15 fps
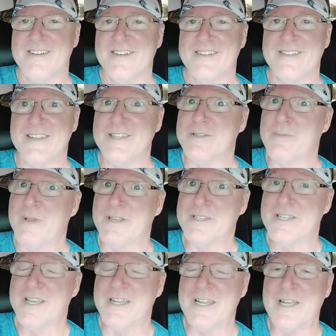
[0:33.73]
Need some
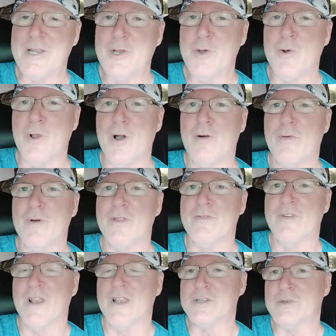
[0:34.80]
AC. I need to cool off while the
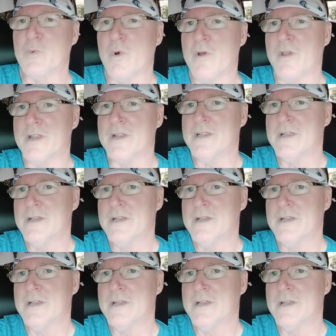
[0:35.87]
fellas are working.